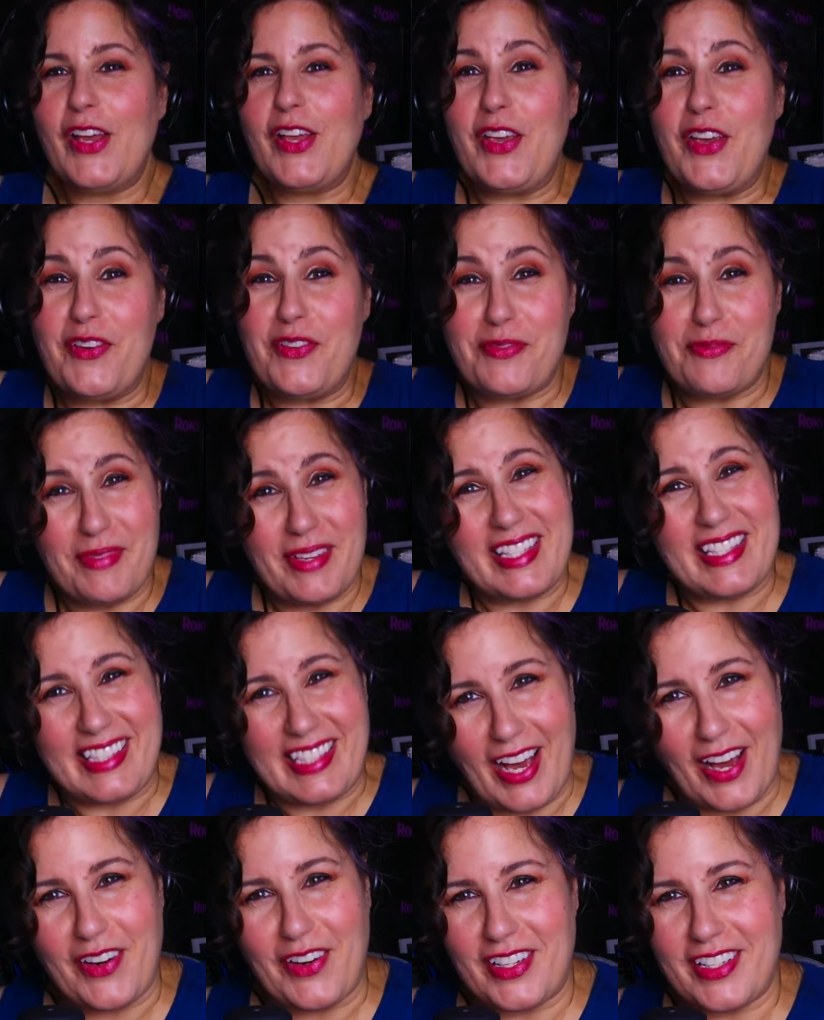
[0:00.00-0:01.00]
you've missed
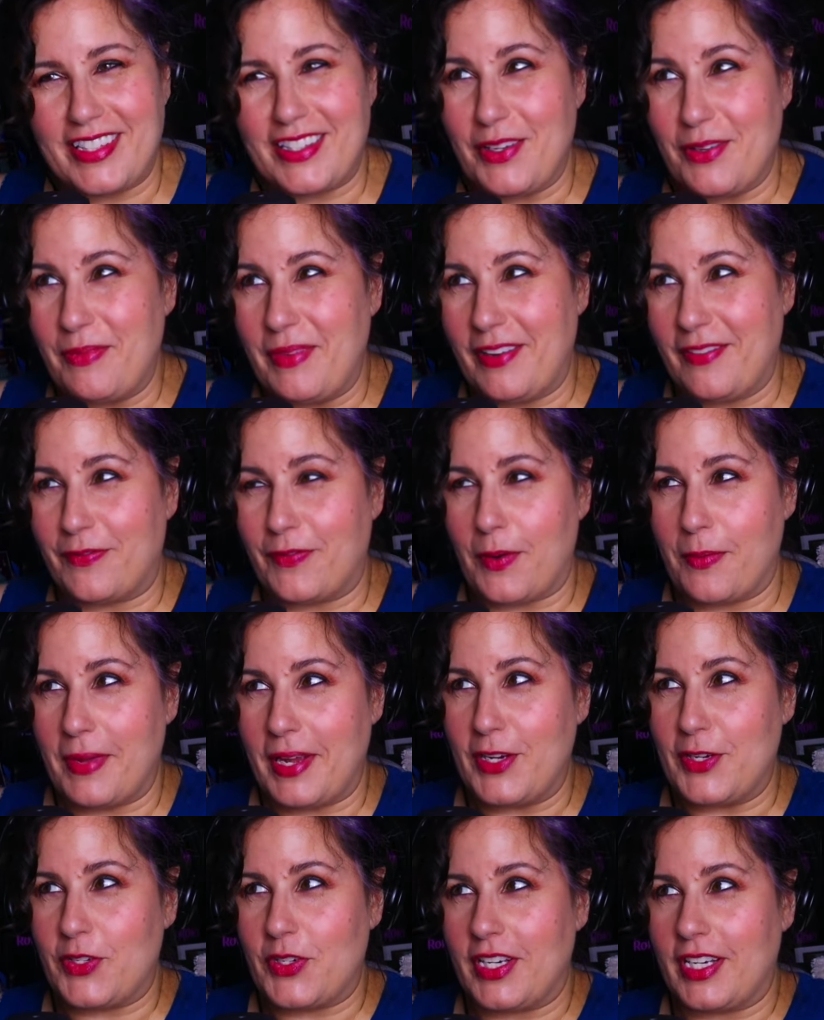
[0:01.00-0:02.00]
out on some
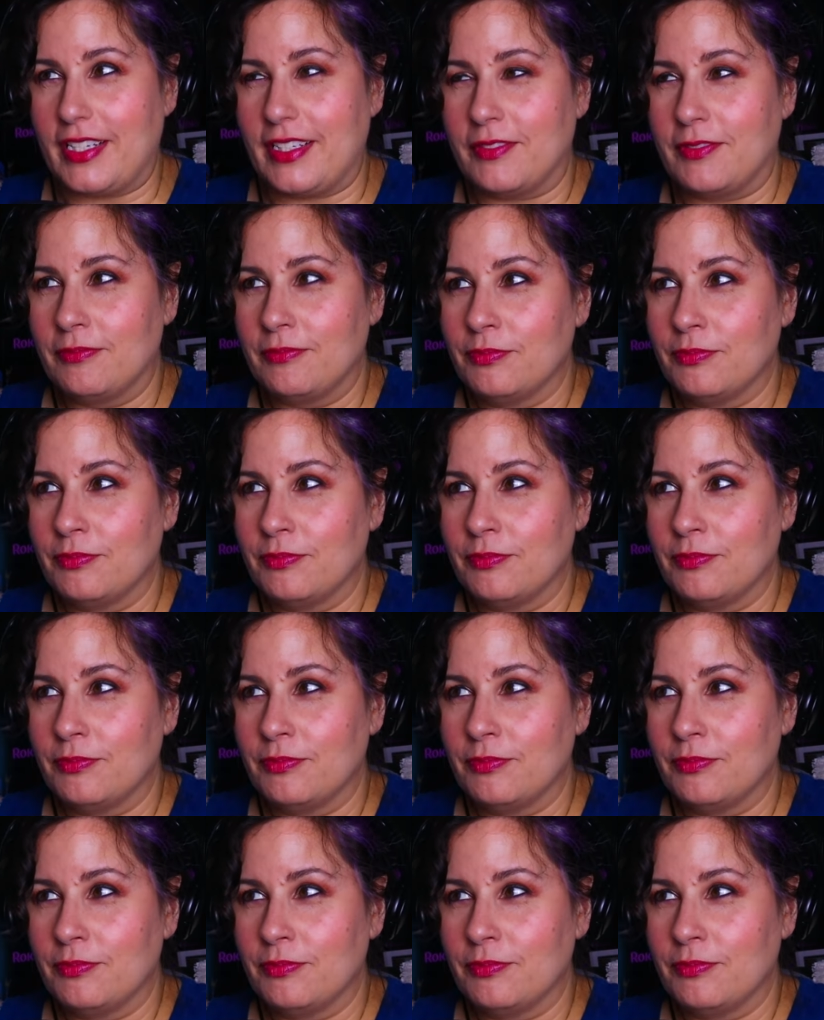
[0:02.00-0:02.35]
information.